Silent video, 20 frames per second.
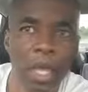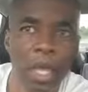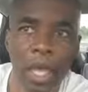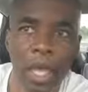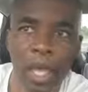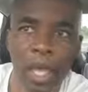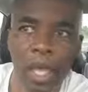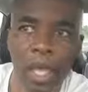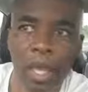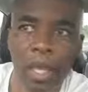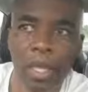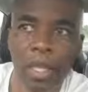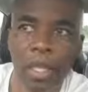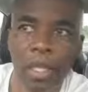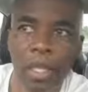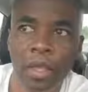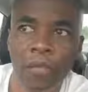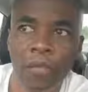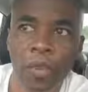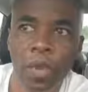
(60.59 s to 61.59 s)
And
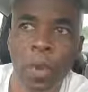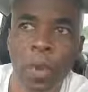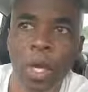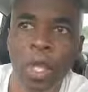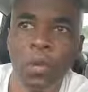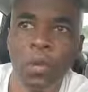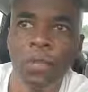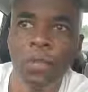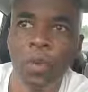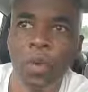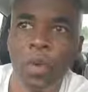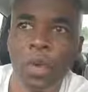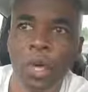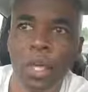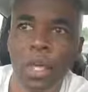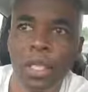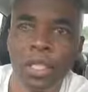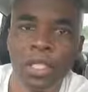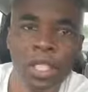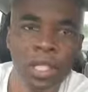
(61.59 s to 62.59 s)
if you're working for a
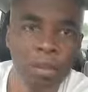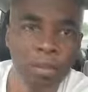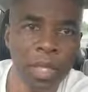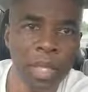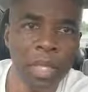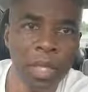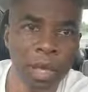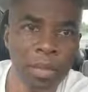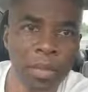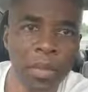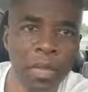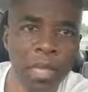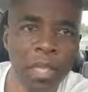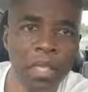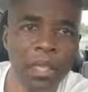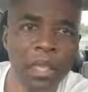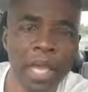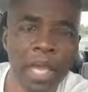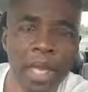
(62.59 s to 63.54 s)
legitimate company, that